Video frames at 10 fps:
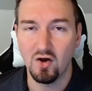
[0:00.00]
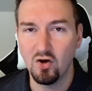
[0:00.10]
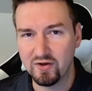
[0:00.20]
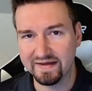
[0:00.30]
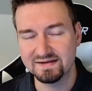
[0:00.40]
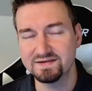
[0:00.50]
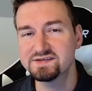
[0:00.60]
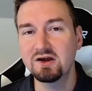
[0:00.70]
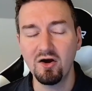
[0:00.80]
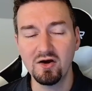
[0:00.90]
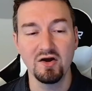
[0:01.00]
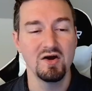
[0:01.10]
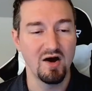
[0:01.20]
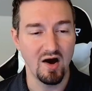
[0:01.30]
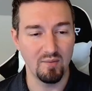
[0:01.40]
Okay, let's talk
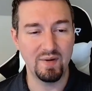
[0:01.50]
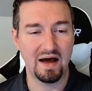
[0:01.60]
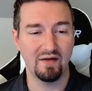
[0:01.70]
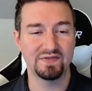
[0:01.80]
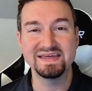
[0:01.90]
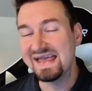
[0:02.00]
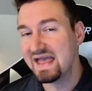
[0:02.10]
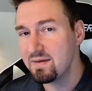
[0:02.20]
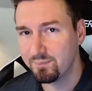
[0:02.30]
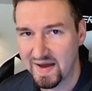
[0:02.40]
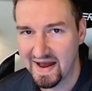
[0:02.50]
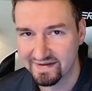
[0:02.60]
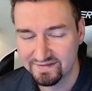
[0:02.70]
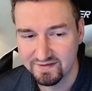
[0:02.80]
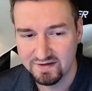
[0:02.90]
about the
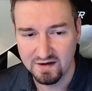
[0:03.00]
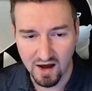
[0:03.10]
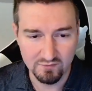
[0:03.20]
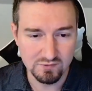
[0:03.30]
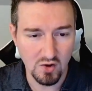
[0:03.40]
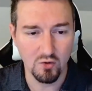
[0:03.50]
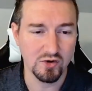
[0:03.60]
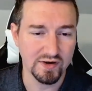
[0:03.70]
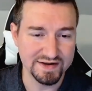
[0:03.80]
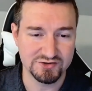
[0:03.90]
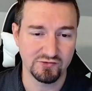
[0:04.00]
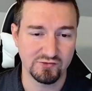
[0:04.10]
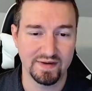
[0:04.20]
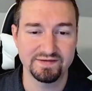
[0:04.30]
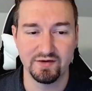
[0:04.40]
impact of lower
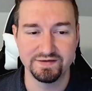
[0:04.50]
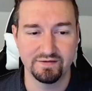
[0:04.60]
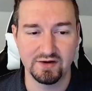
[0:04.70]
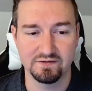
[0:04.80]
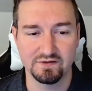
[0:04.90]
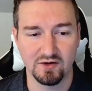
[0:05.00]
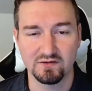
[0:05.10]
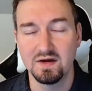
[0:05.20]
interest rates on dividend stocks